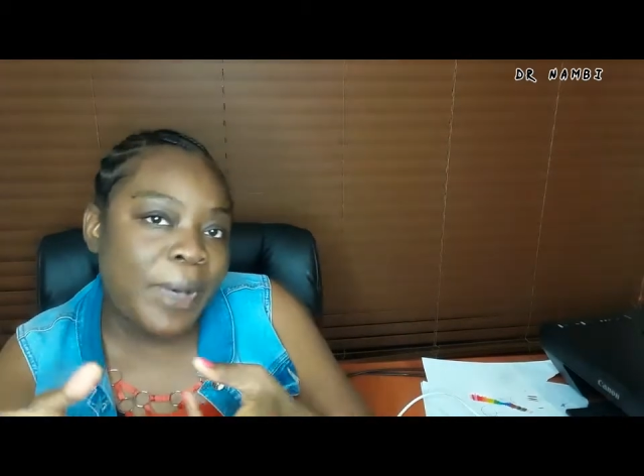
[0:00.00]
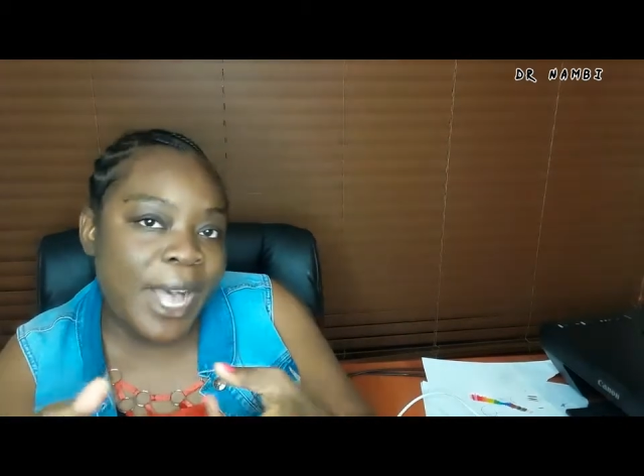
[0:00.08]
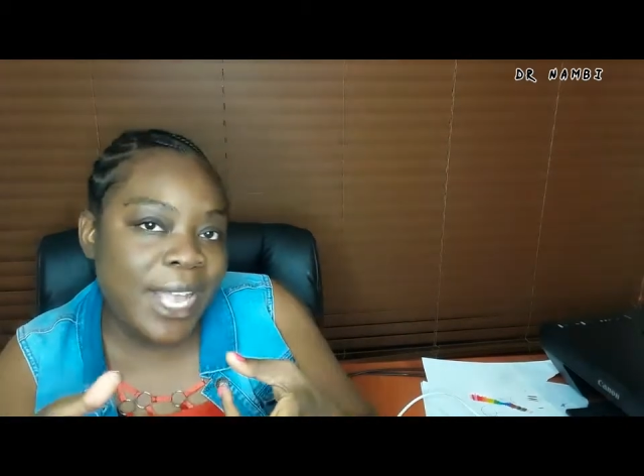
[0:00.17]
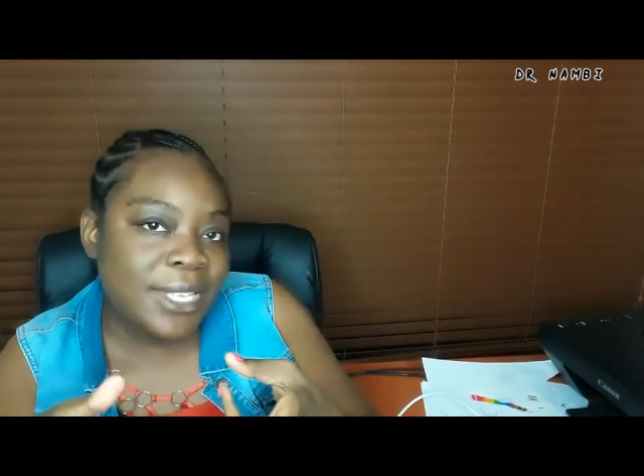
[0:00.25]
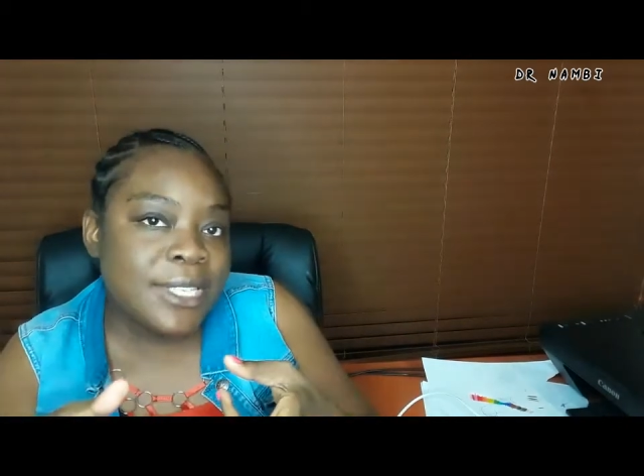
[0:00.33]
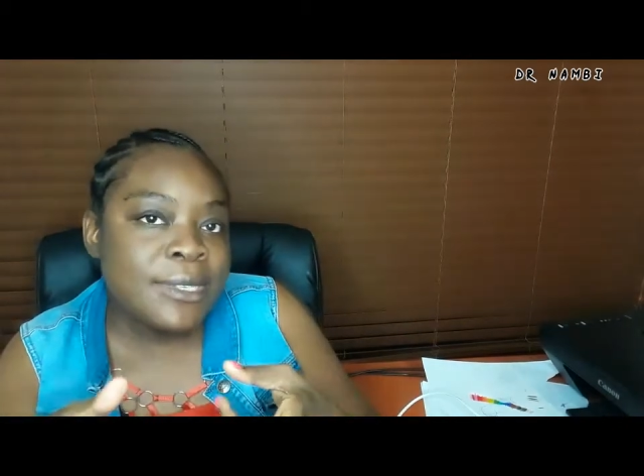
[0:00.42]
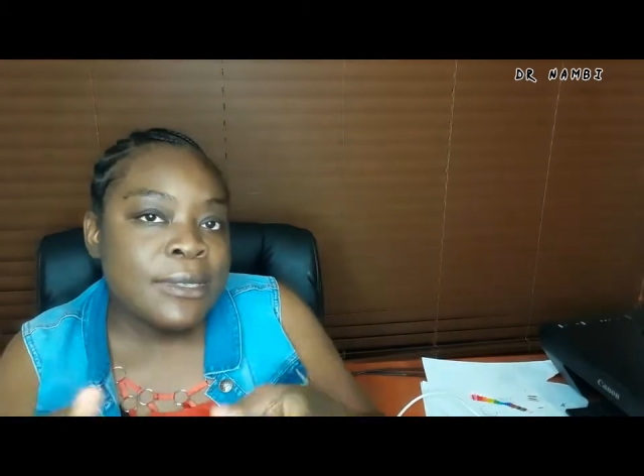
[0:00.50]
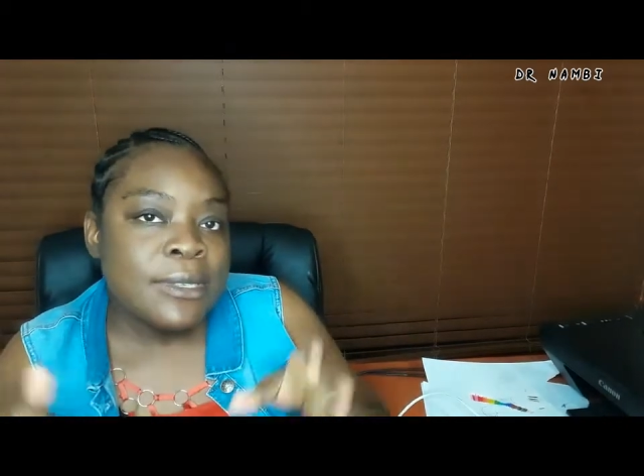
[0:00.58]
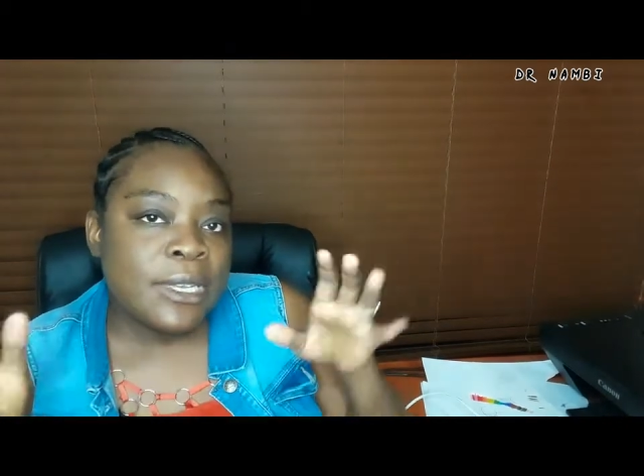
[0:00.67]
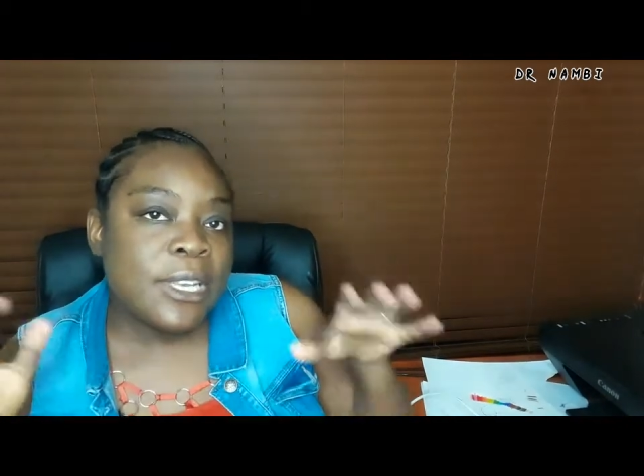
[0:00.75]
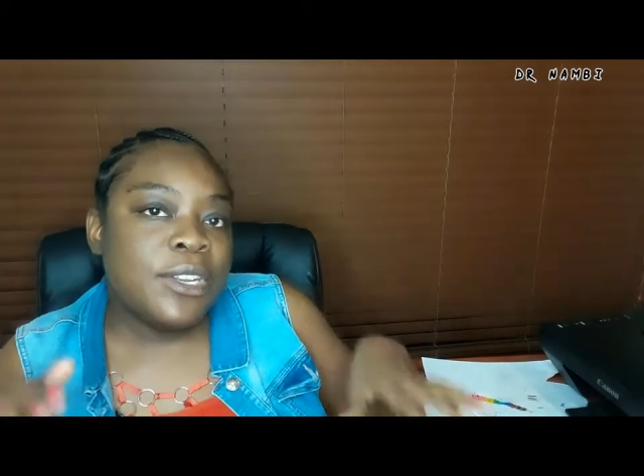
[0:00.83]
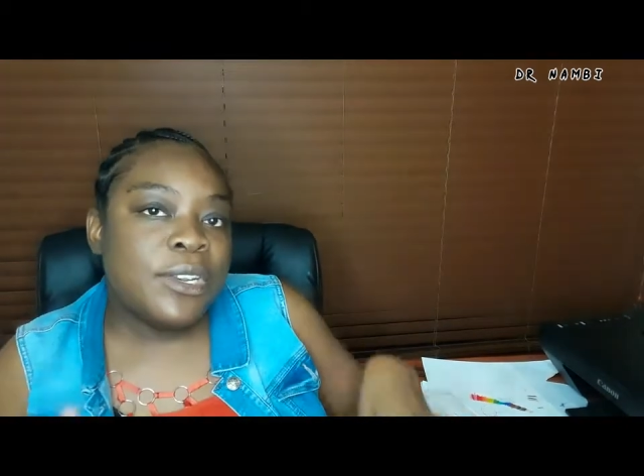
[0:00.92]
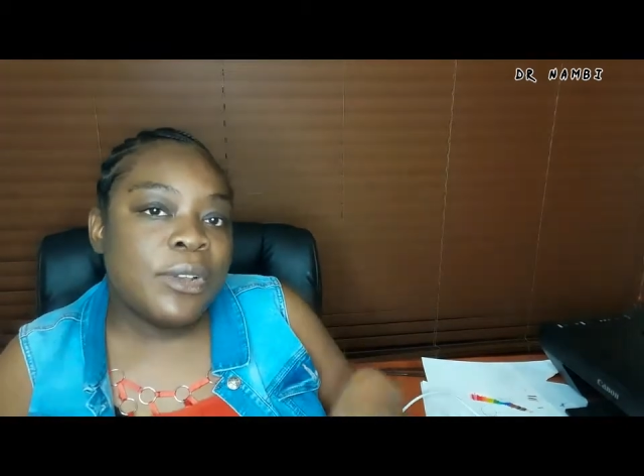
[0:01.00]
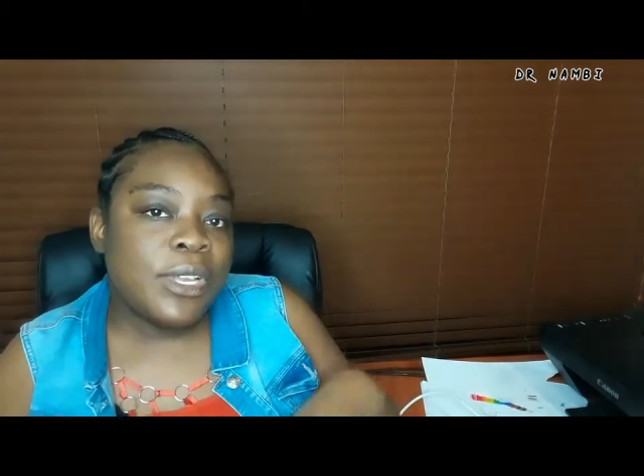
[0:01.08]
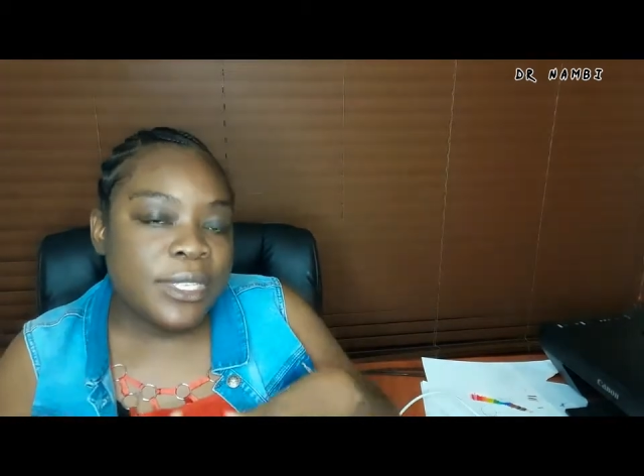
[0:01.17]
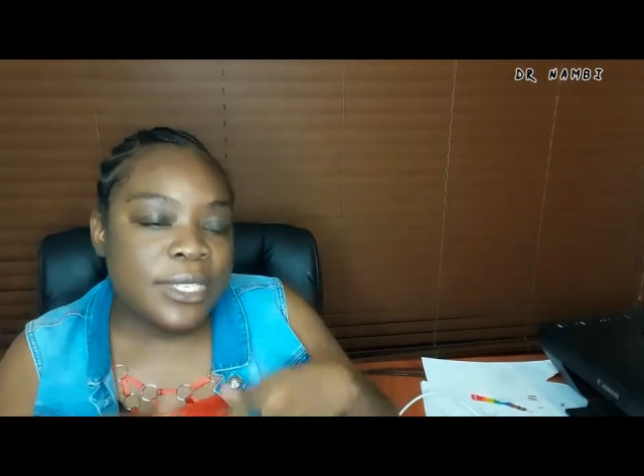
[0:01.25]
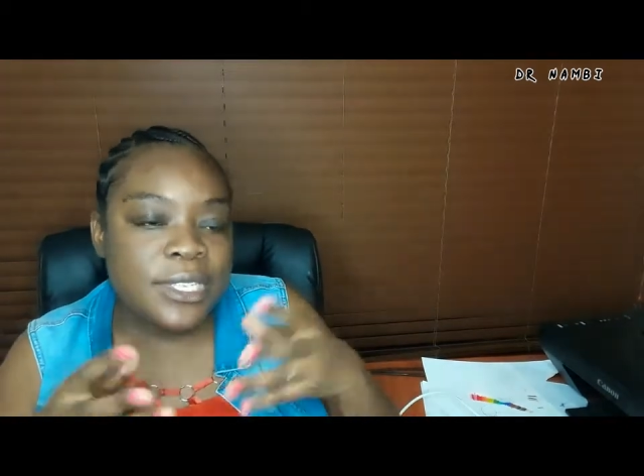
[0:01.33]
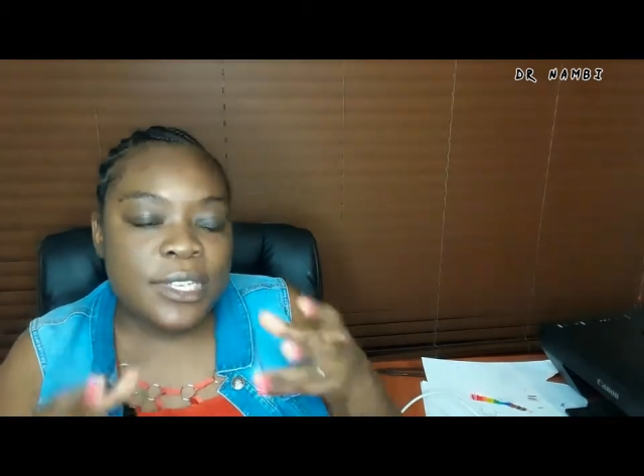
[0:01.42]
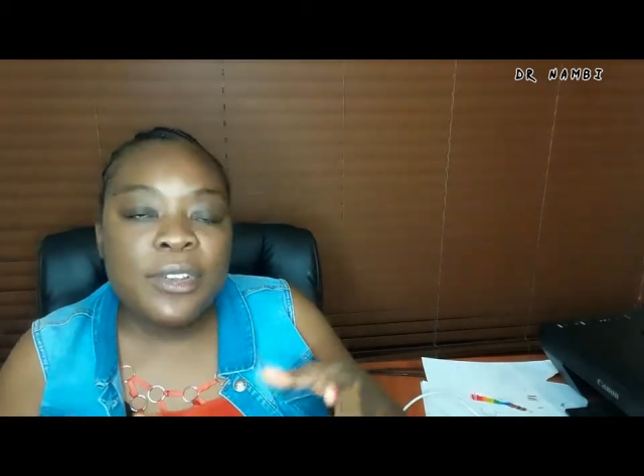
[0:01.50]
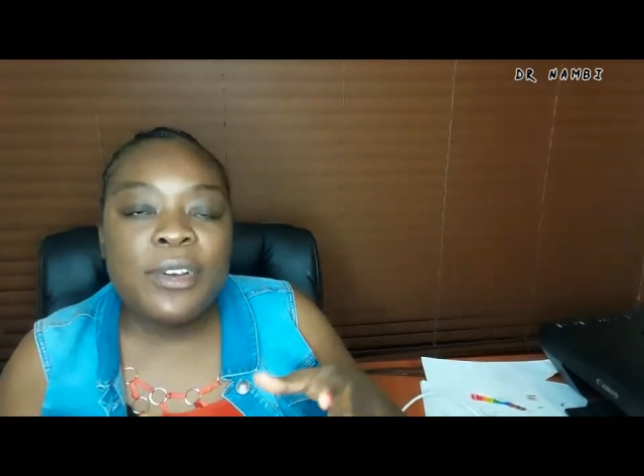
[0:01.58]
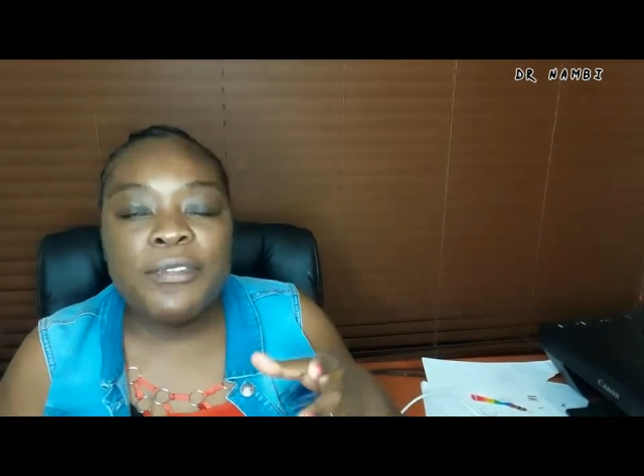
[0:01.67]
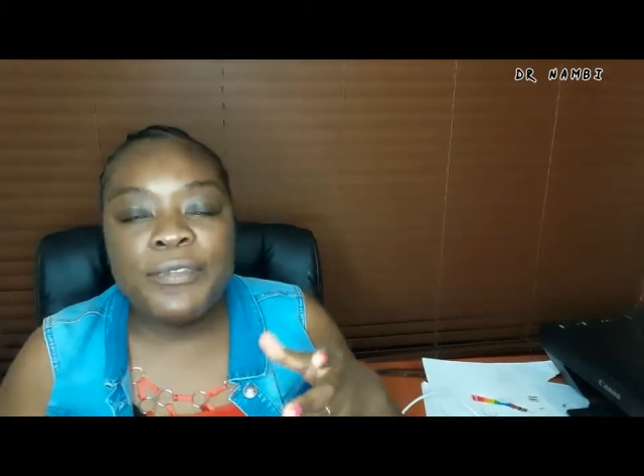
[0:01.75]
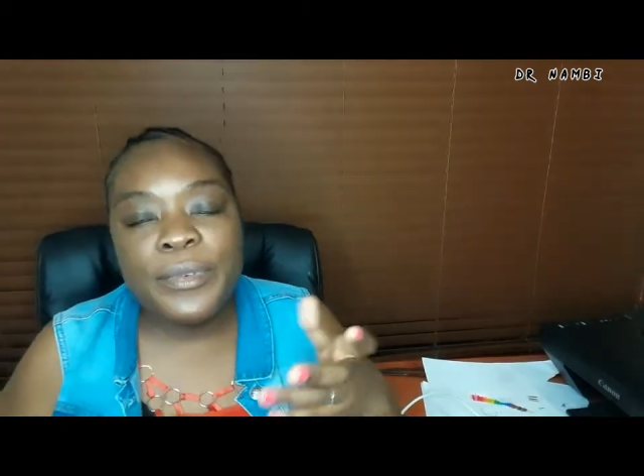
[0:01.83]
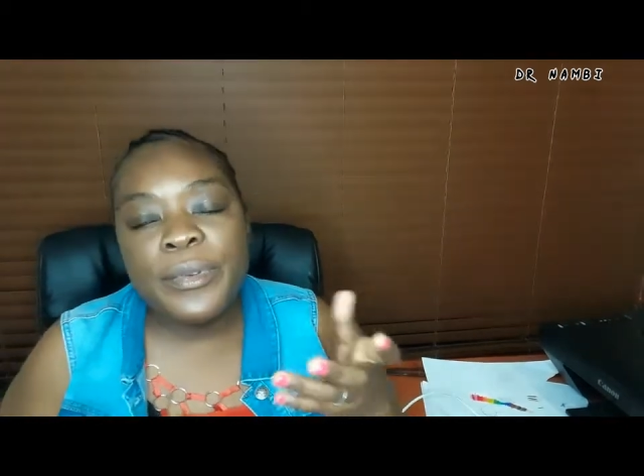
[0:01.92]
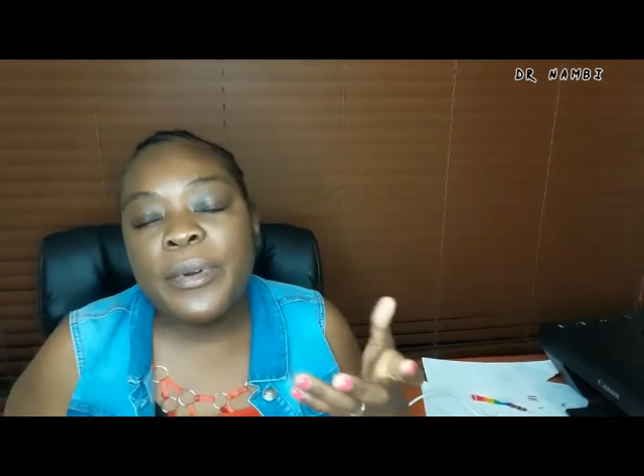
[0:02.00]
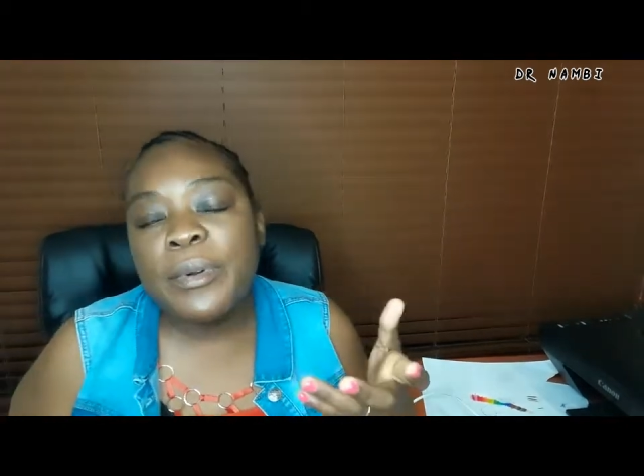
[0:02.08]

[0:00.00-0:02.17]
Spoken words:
pass instead of,